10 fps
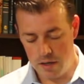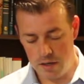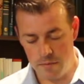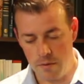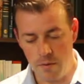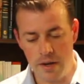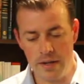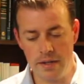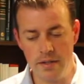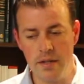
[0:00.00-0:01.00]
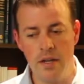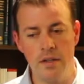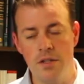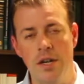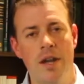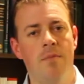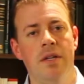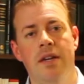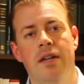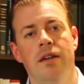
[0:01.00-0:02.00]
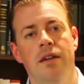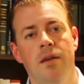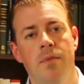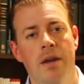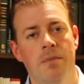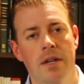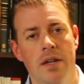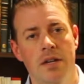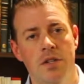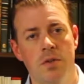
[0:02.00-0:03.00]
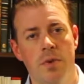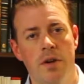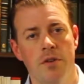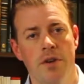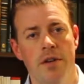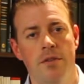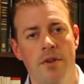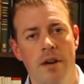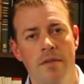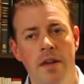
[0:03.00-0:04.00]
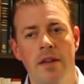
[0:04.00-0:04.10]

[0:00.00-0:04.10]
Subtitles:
Number one is that you can't be taking any pain medications while you're trying to drive.